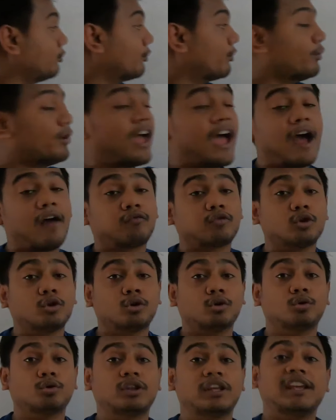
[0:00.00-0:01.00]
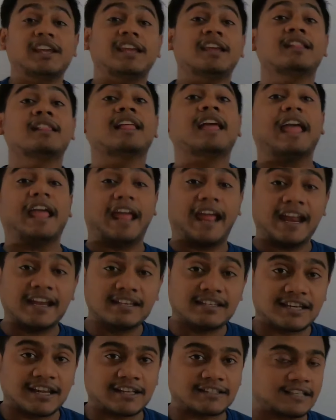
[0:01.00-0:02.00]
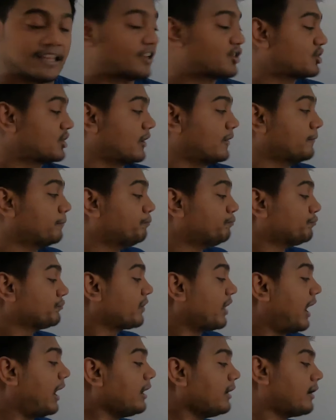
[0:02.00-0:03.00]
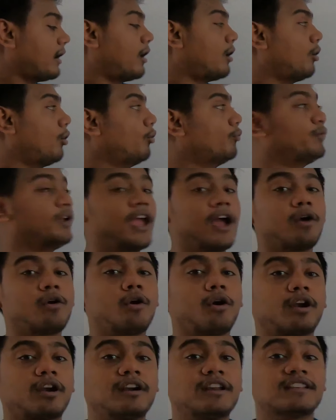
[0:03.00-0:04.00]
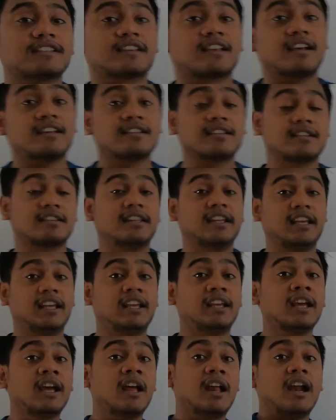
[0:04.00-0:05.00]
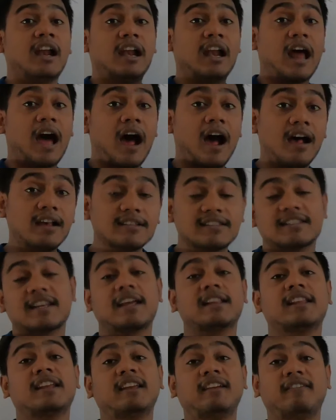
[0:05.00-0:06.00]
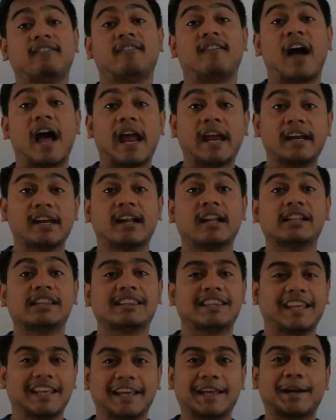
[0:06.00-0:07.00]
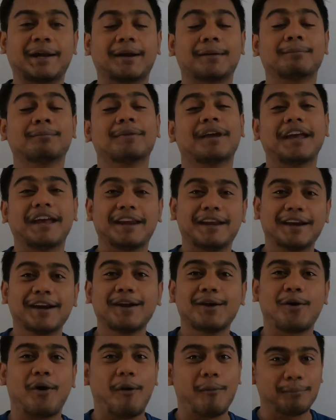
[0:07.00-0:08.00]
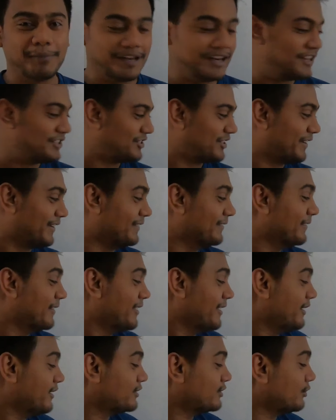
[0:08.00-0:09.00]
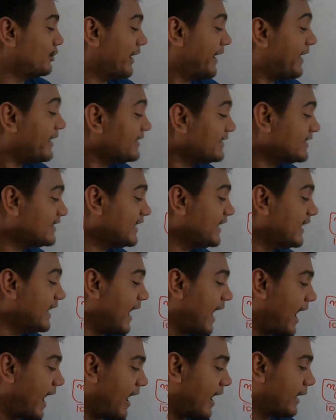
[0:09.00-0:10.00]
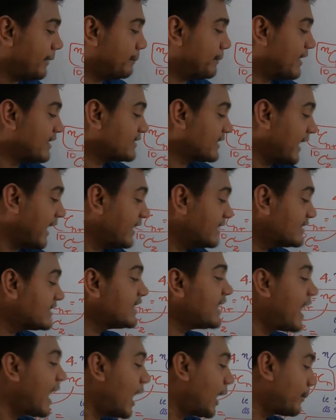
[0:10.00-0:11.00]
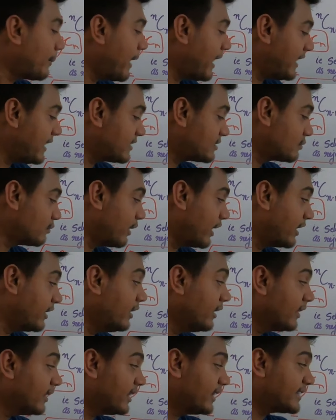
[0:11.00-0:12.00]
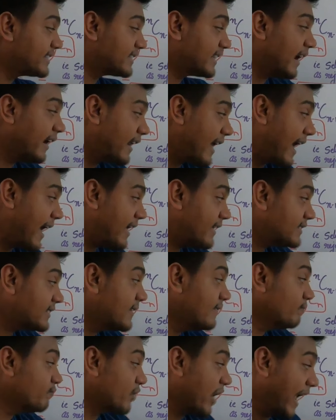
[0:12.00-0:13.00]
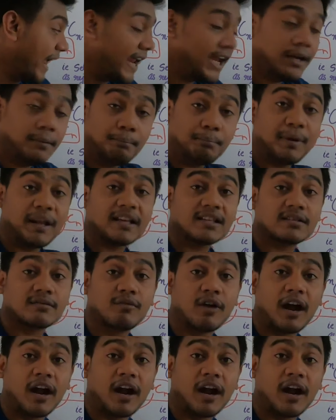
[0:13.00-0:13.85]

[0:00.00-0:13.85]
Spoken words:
You don't have to do the entire section. And now we are going to discuss the last and the final theorem in combination. So NCR plus NCR minus 1 is said as n plus